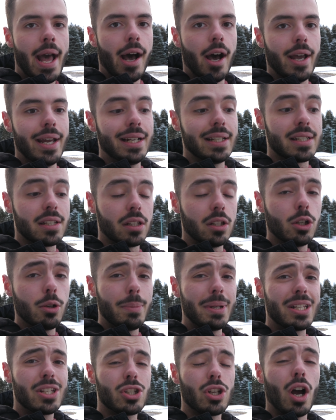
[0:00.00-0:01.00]
It is a
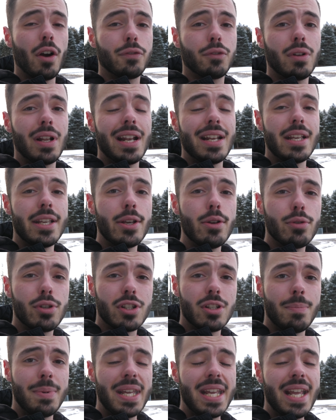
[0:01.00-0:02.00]
little bit softer than it
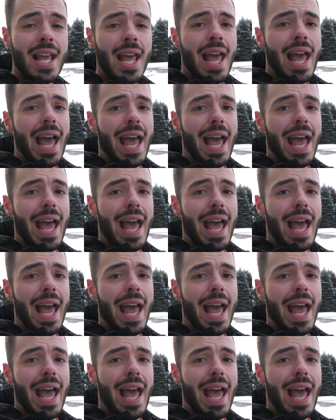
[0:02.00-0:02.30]
used to be,